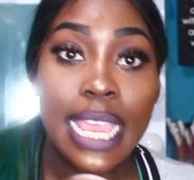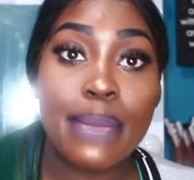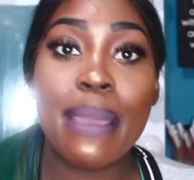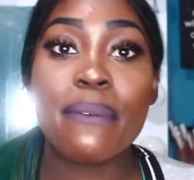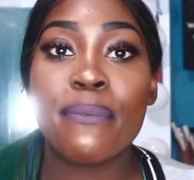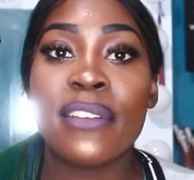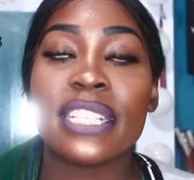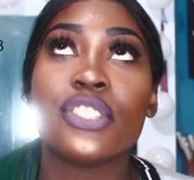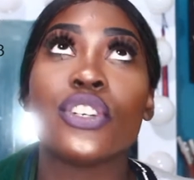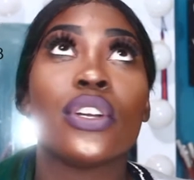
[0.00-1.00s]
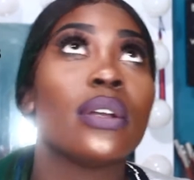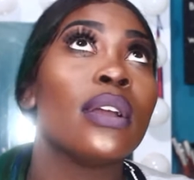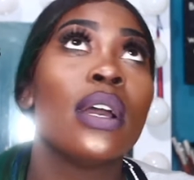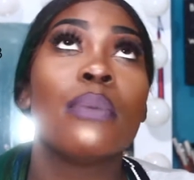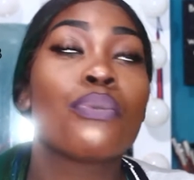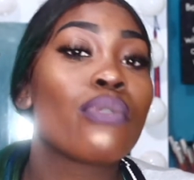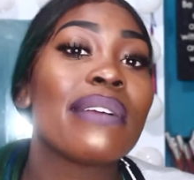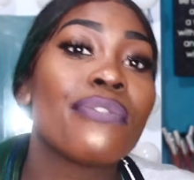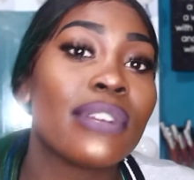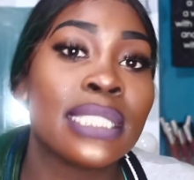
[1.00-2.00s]
He may fit your
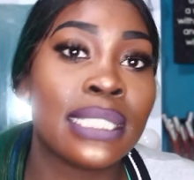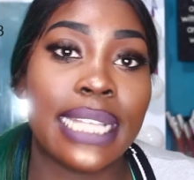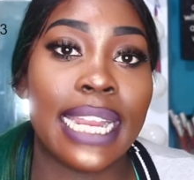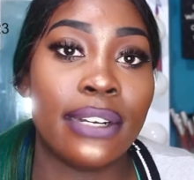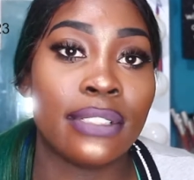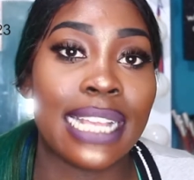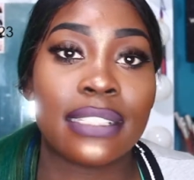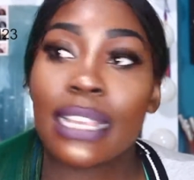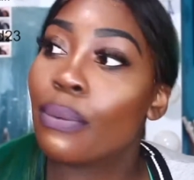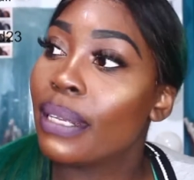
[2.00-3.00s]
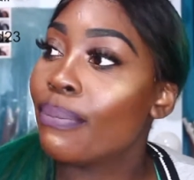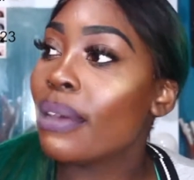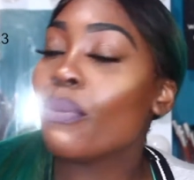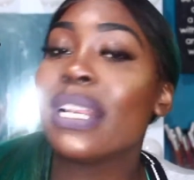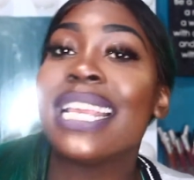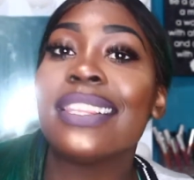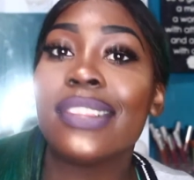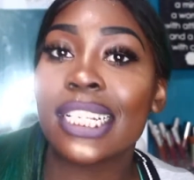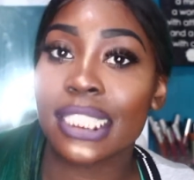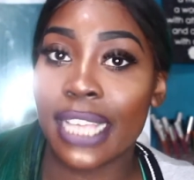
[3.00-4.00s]
preference standards as like what he
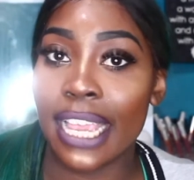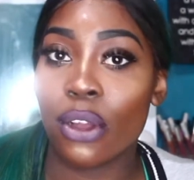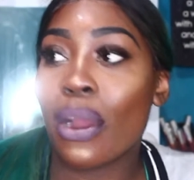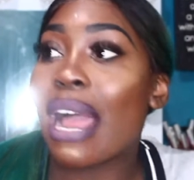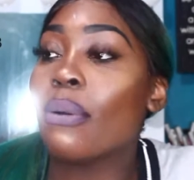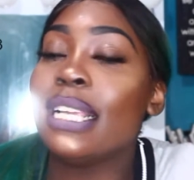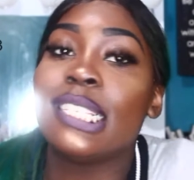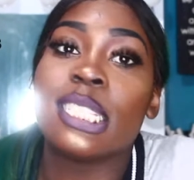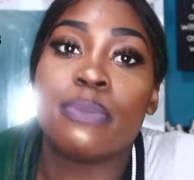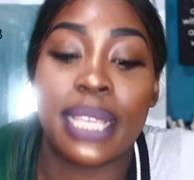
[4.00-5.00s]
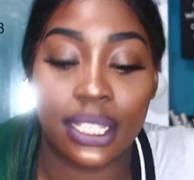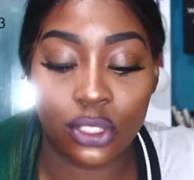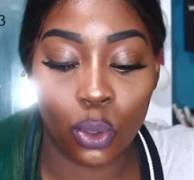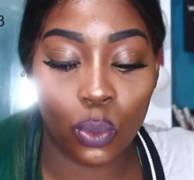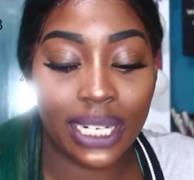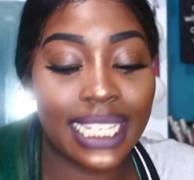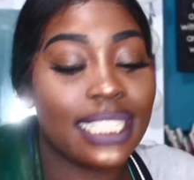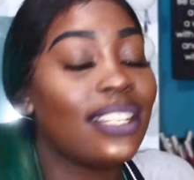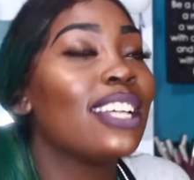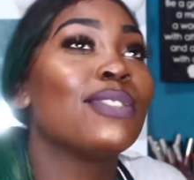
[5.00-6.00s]
looks like or how he speaks or what
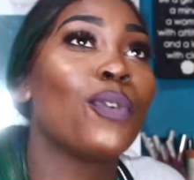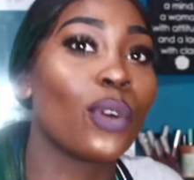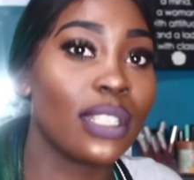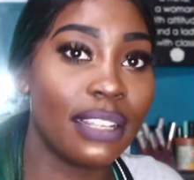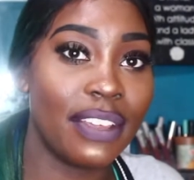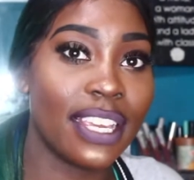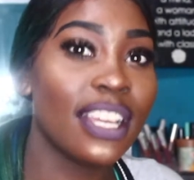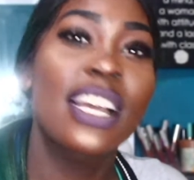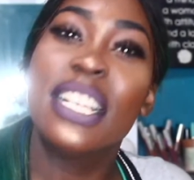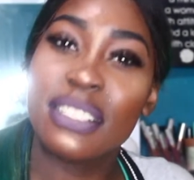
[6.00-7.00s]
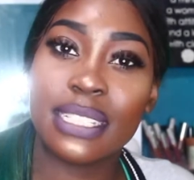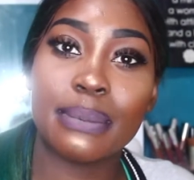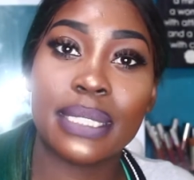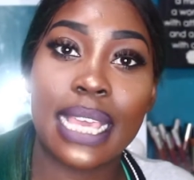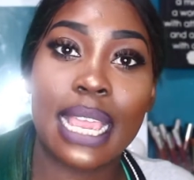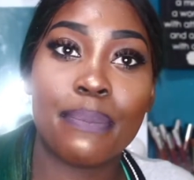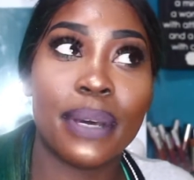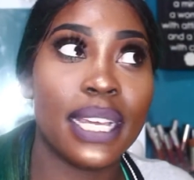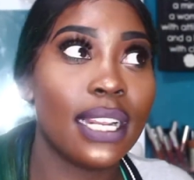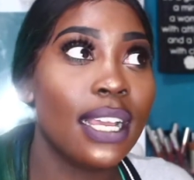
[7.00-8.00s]
he does for a living. You see what I'm saying?
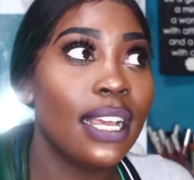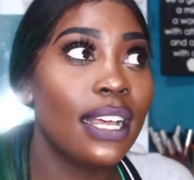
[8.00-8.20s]
But